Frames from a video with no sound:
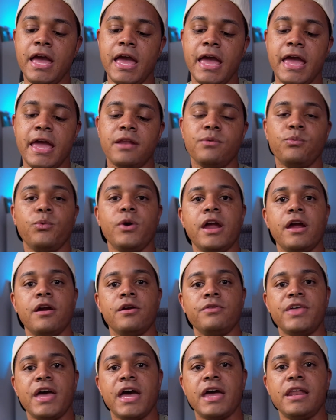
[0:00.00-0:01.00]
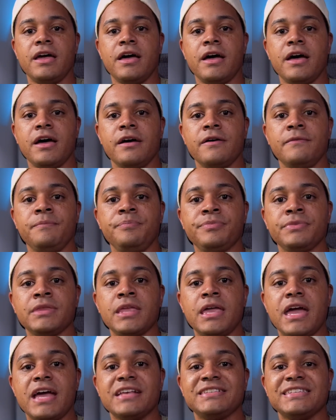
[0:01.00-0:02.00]
and where that
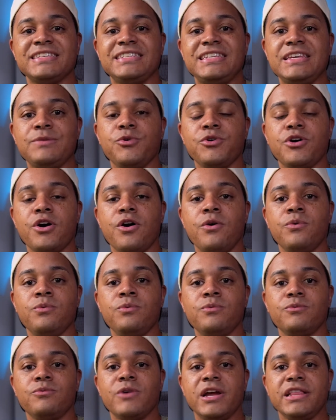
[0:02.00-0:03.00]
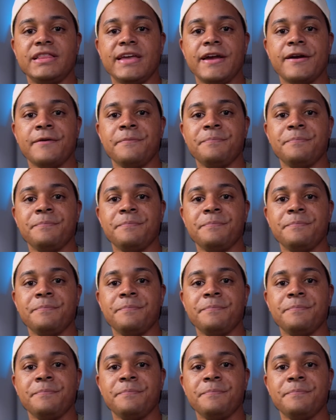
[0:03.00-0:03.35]
SSD will go right there.